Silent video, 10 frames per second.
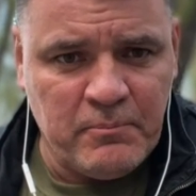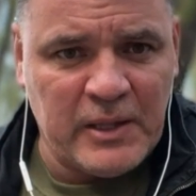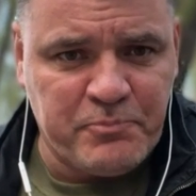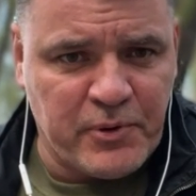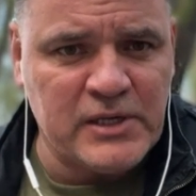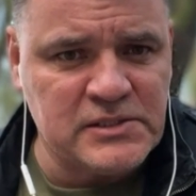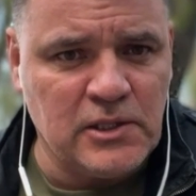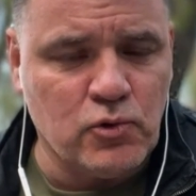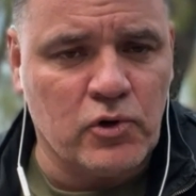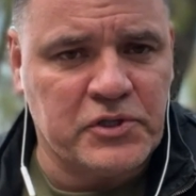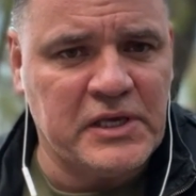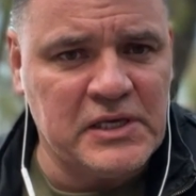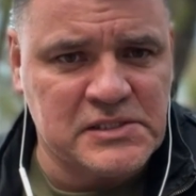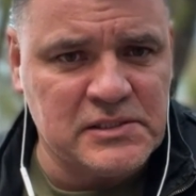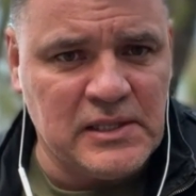But praise the Lord,
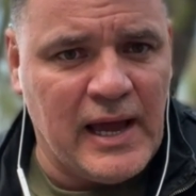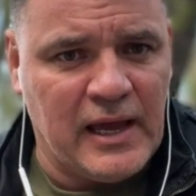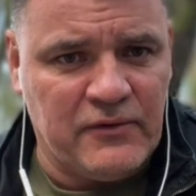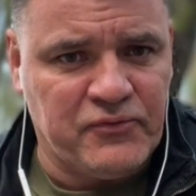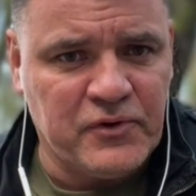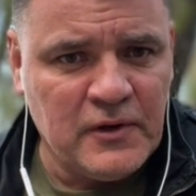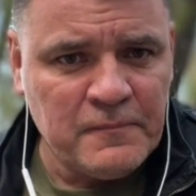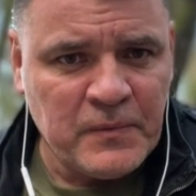he is alive,